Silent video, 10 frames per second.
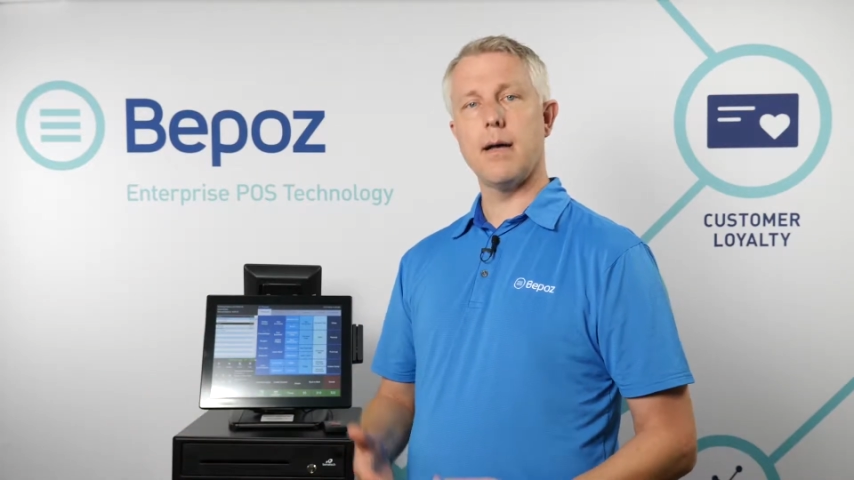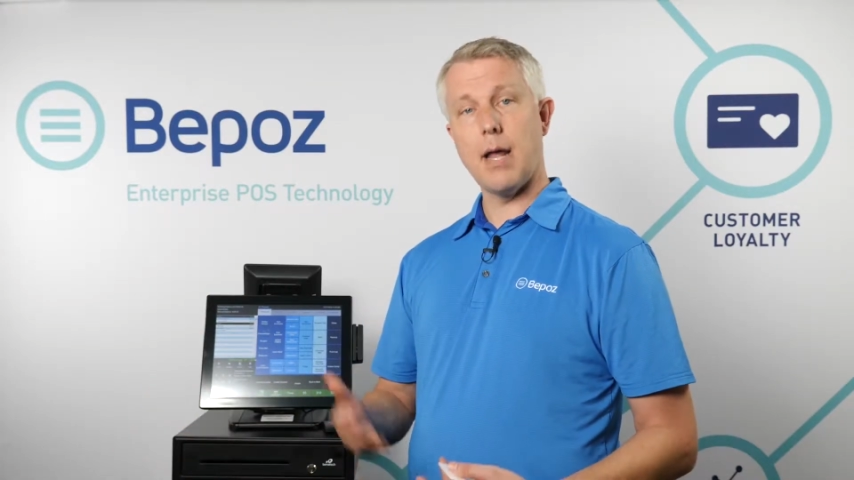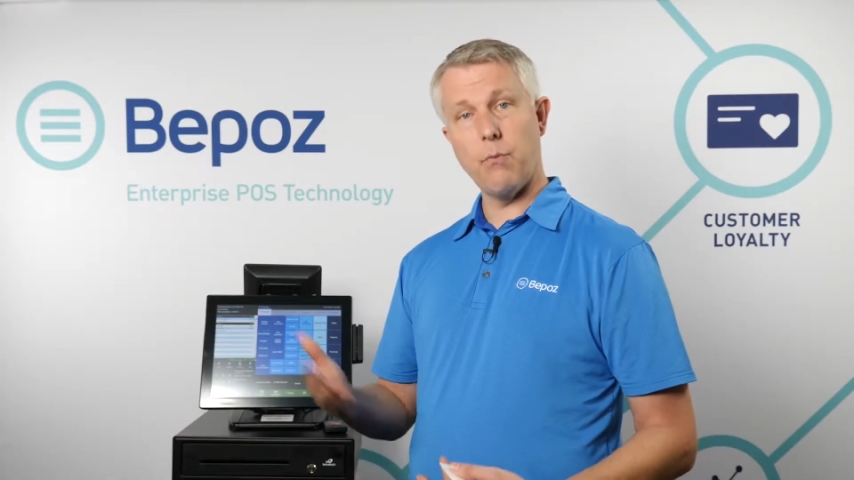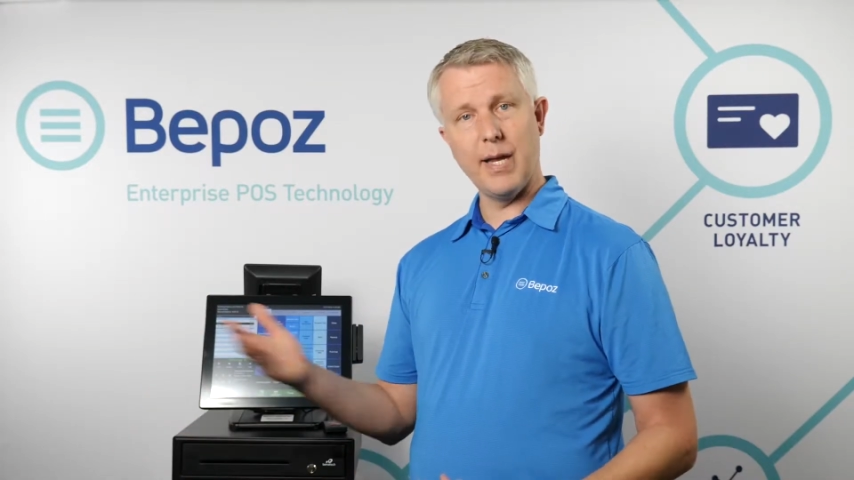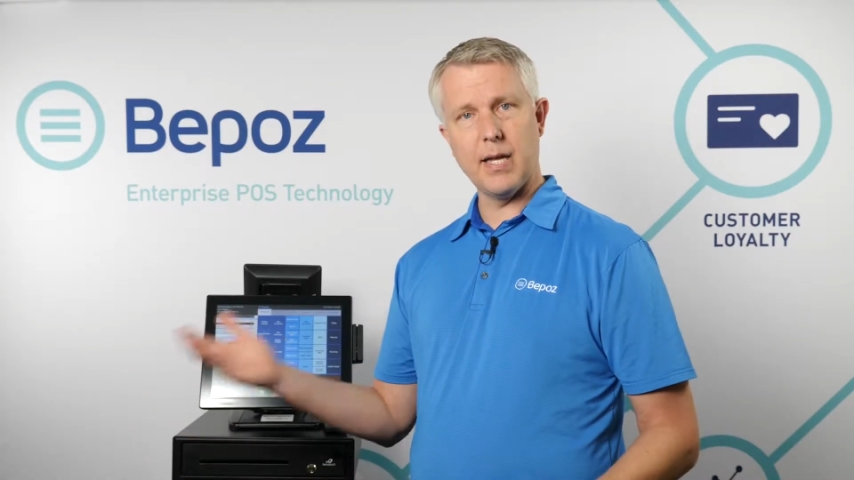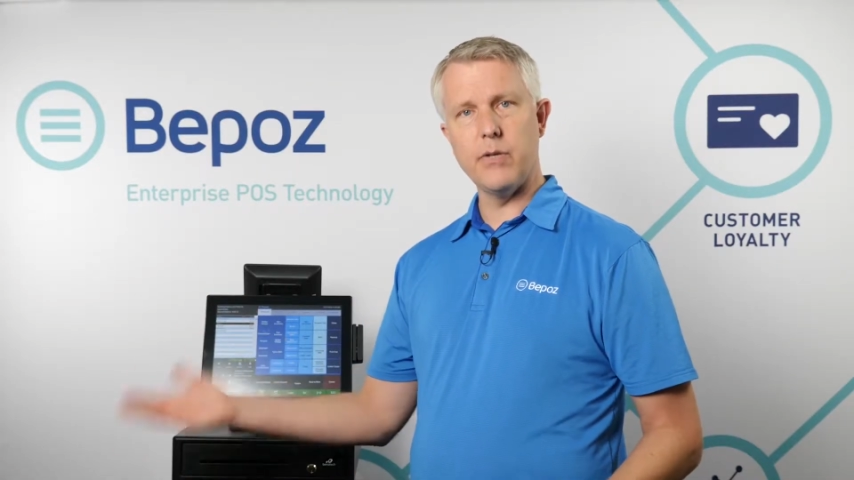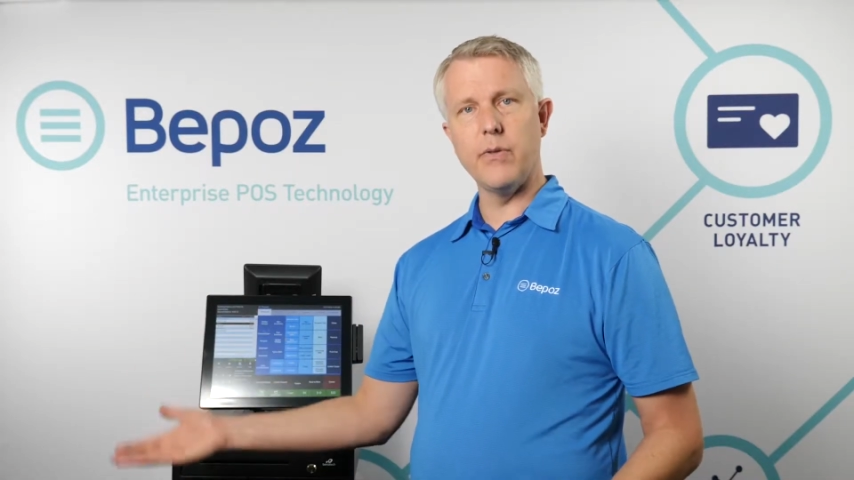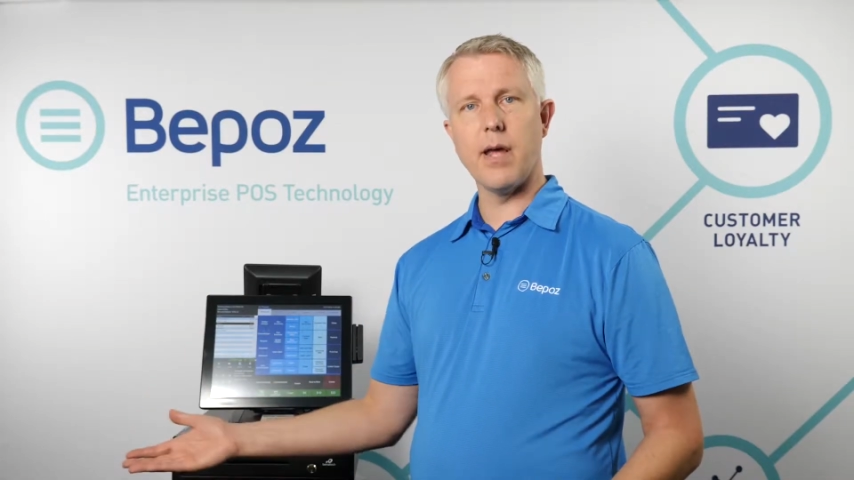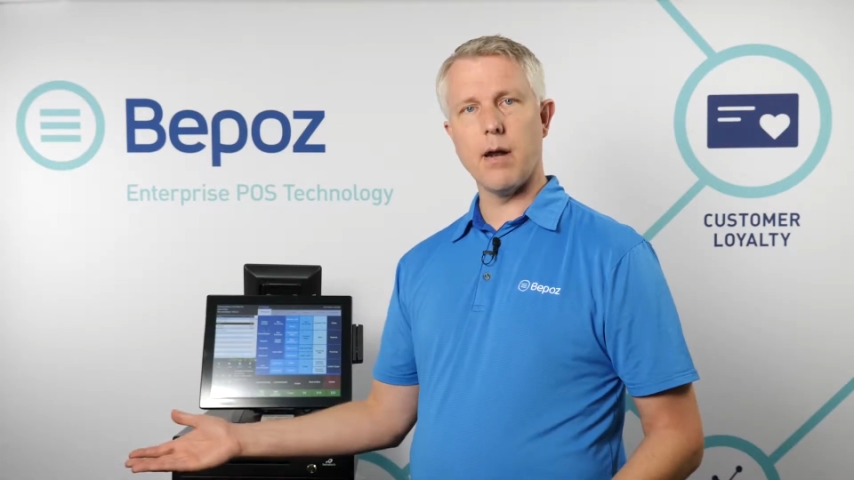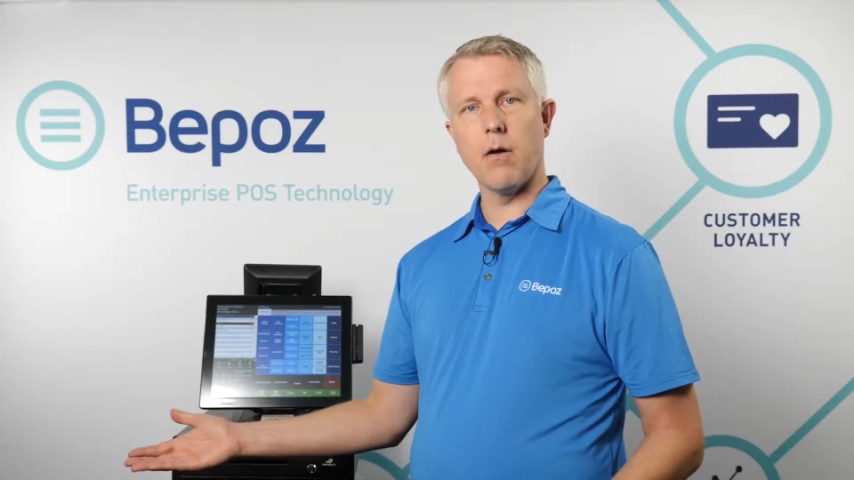and we can do
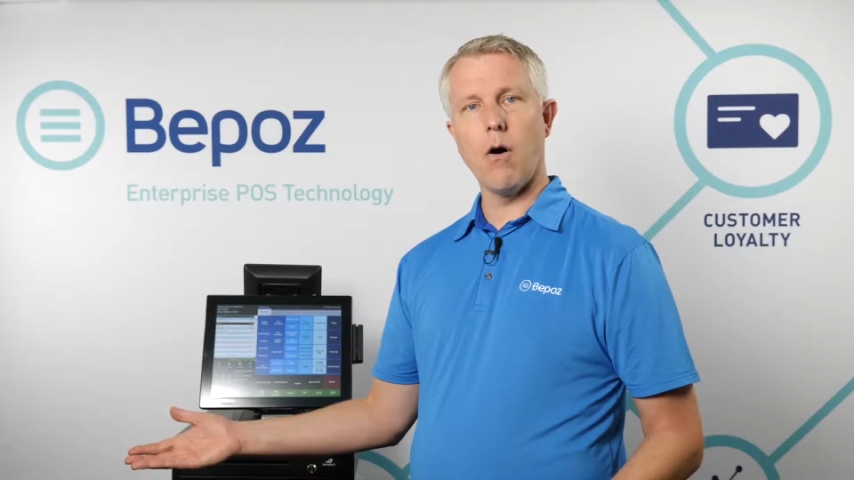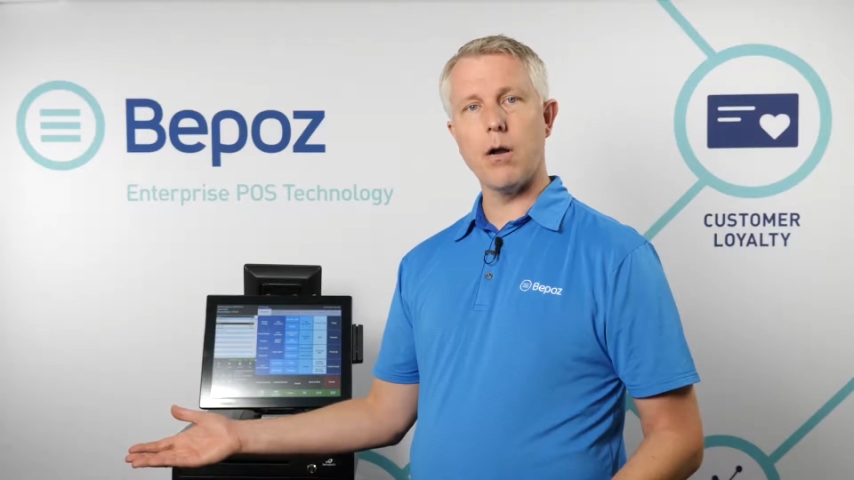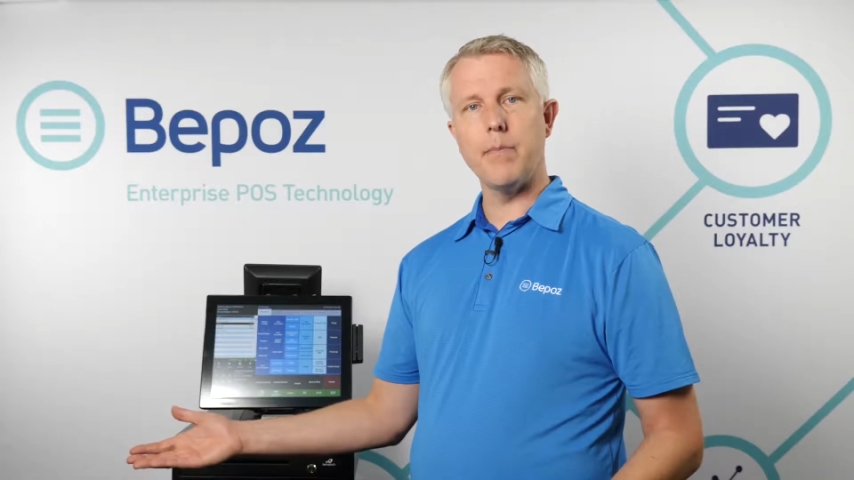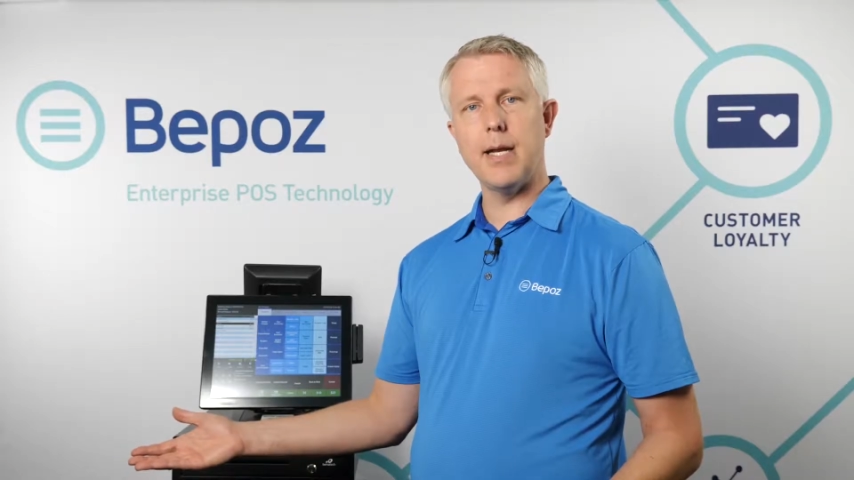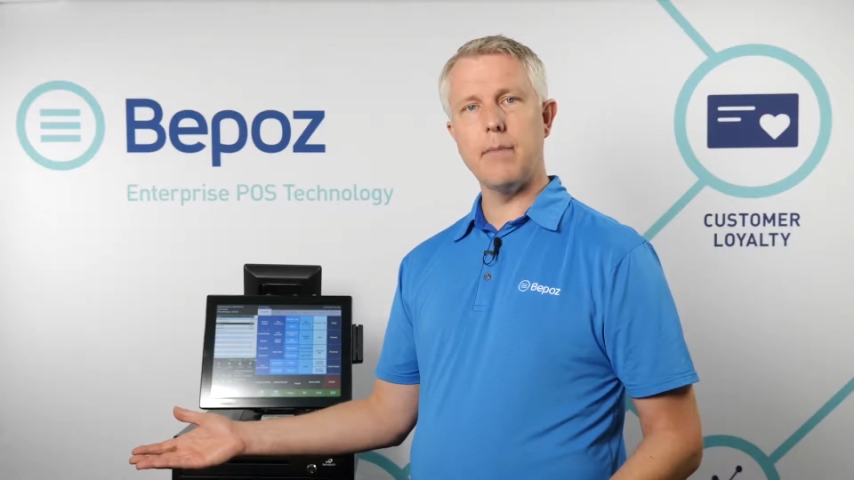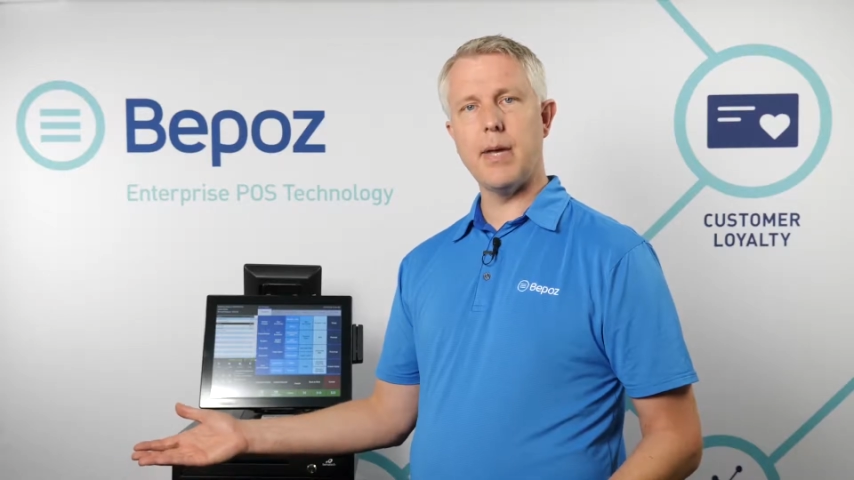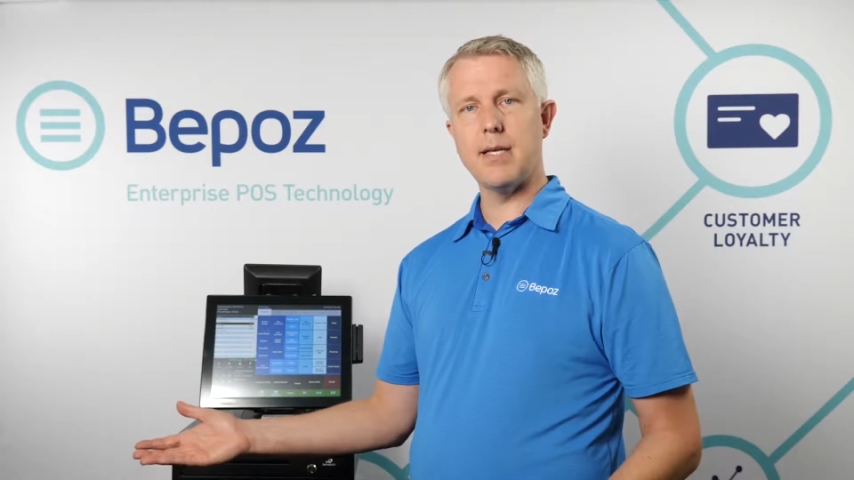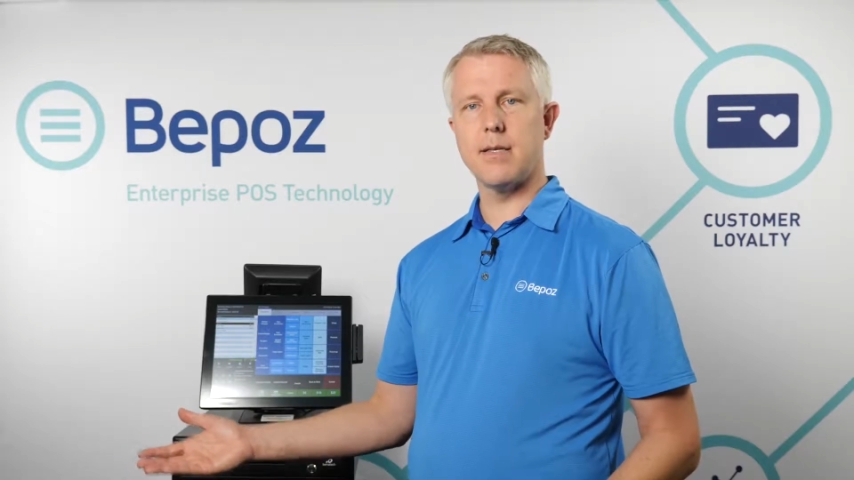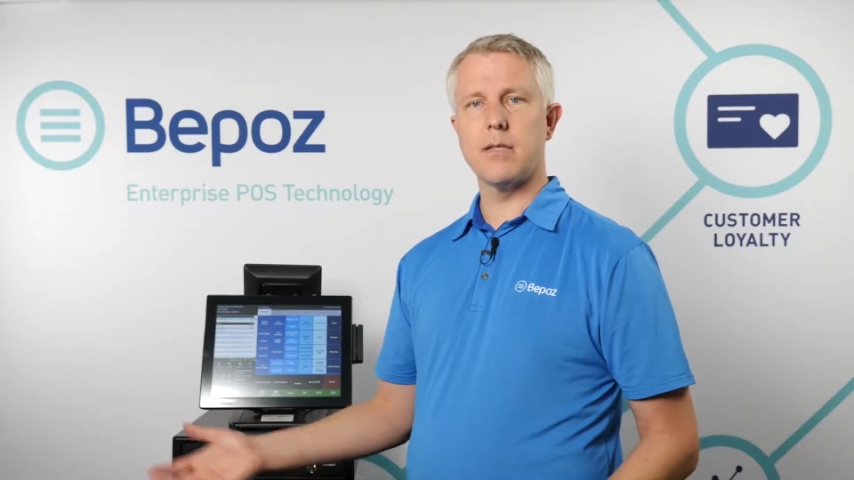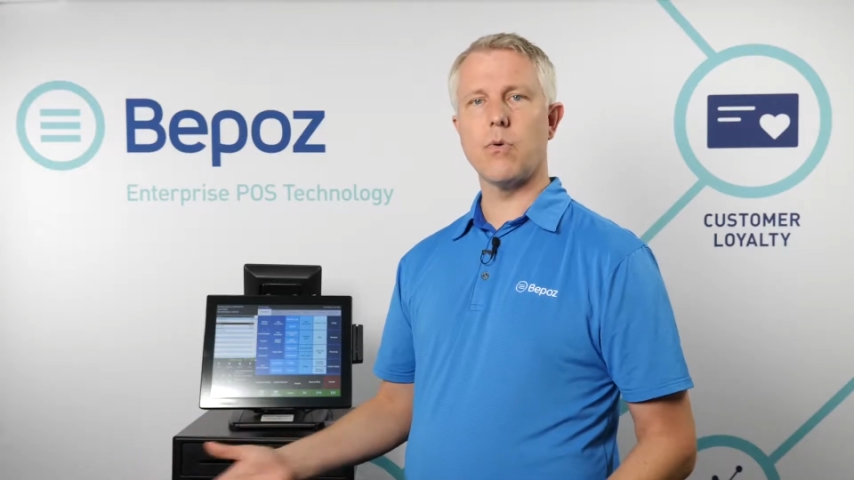that on an automated
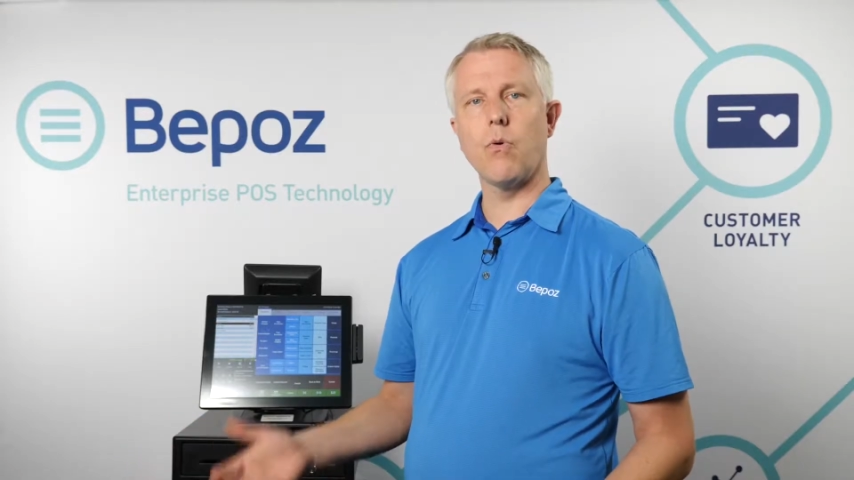basis